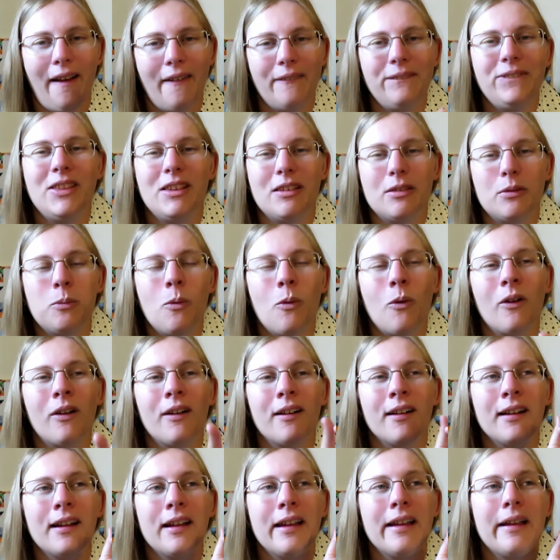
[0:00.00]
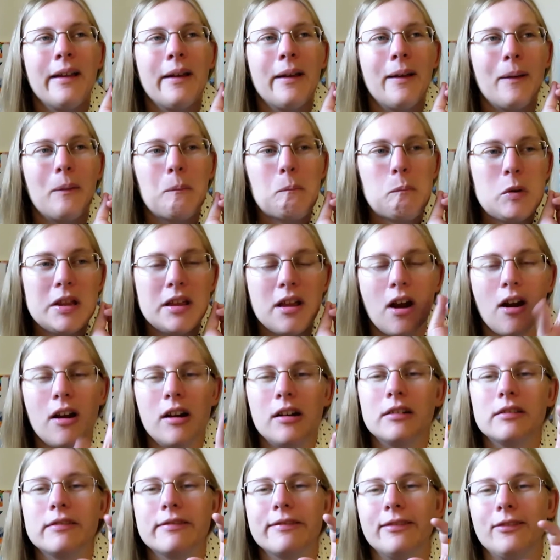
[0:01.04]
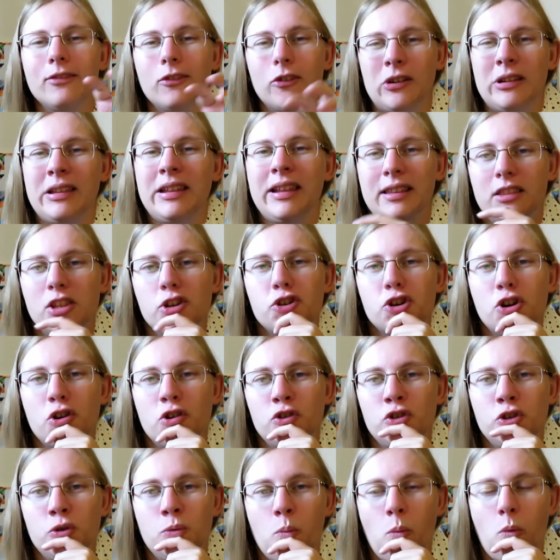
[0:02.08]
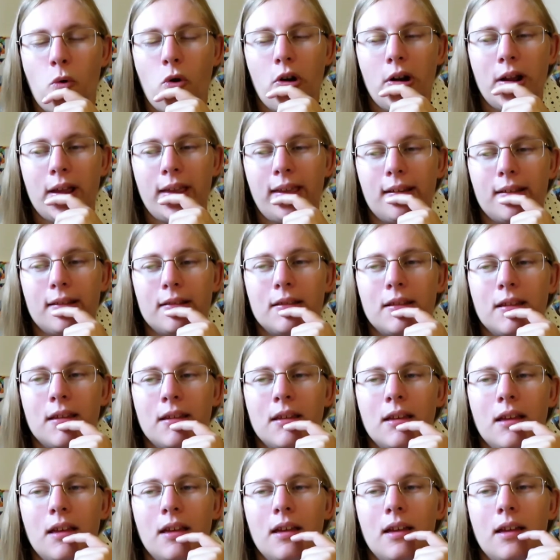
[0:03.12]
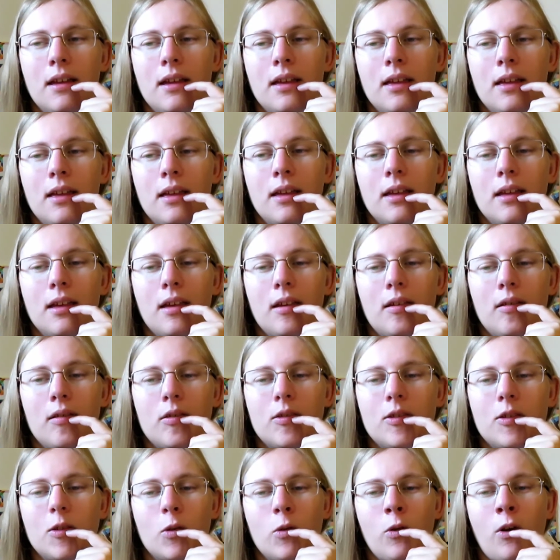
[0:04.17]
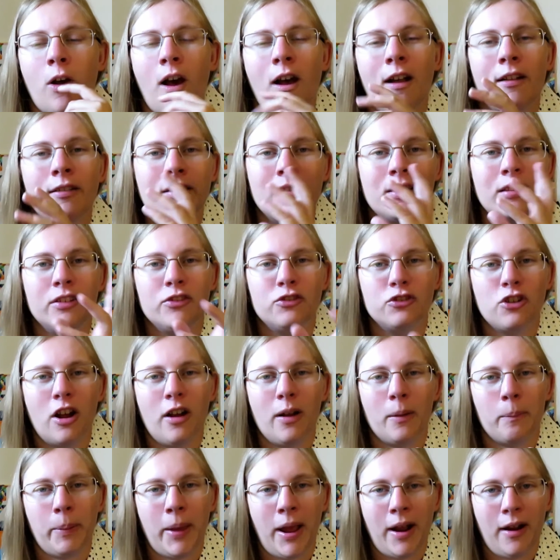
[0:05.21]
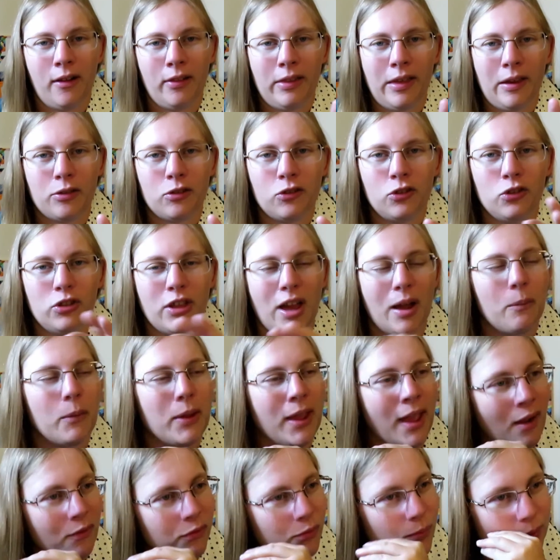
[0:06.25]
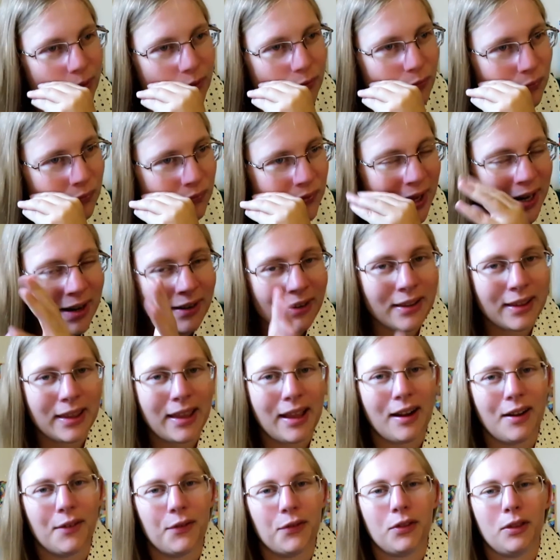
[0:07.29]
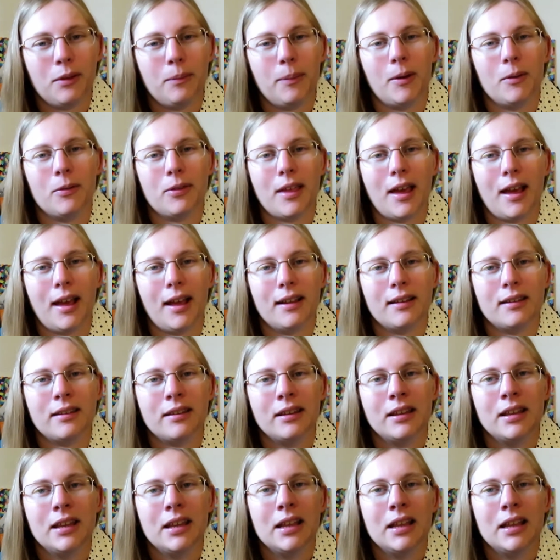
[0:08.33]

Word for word: of this war, we aren't looking at the Trojan War again. So constantly drawing parallels to that, we have to be very careful about that.